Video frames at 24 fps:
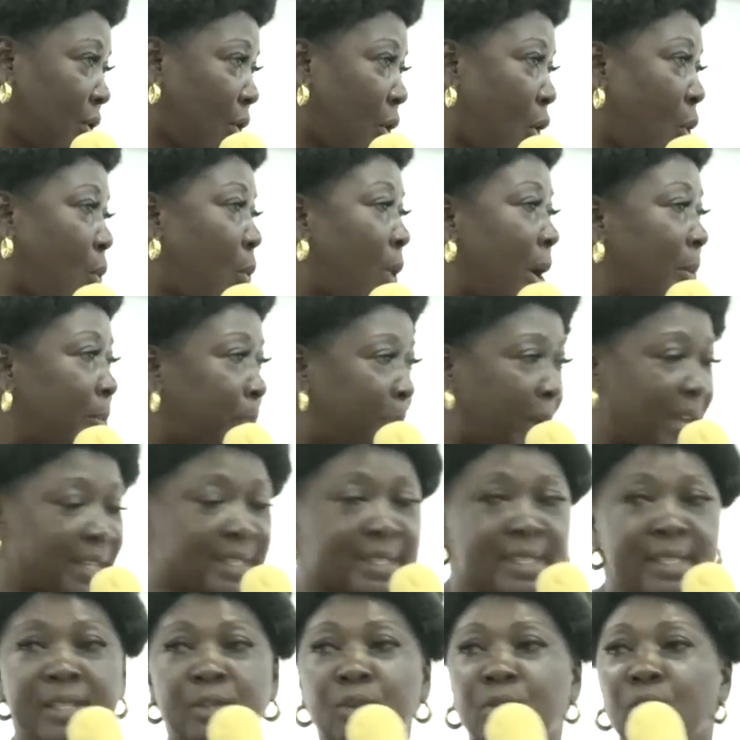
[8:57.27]
or one
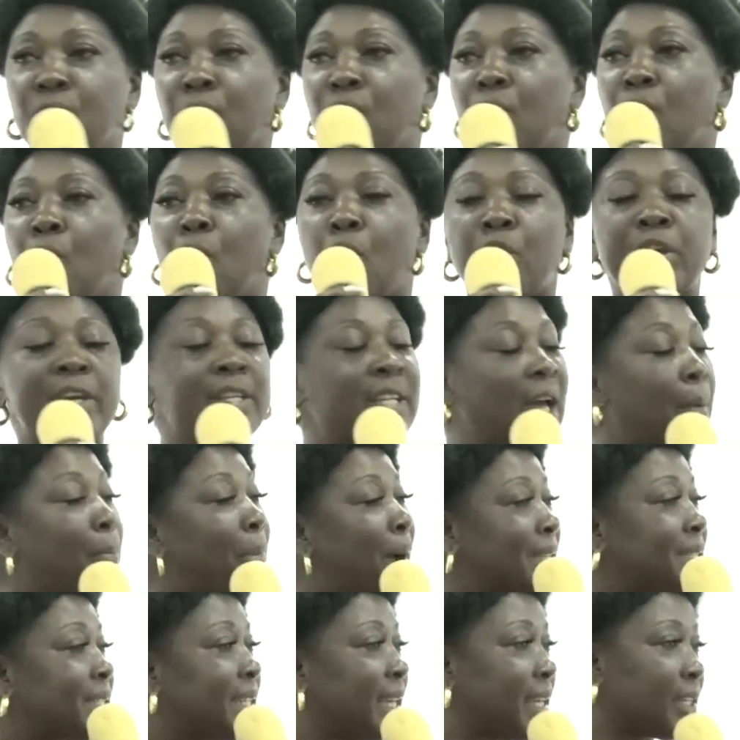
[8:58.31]
person owning
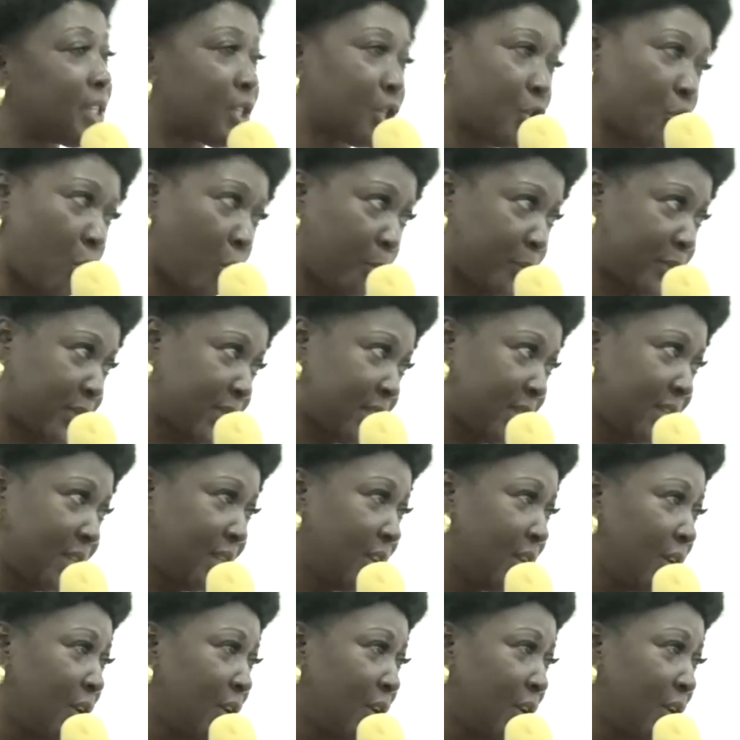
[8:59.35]
about 10 shops,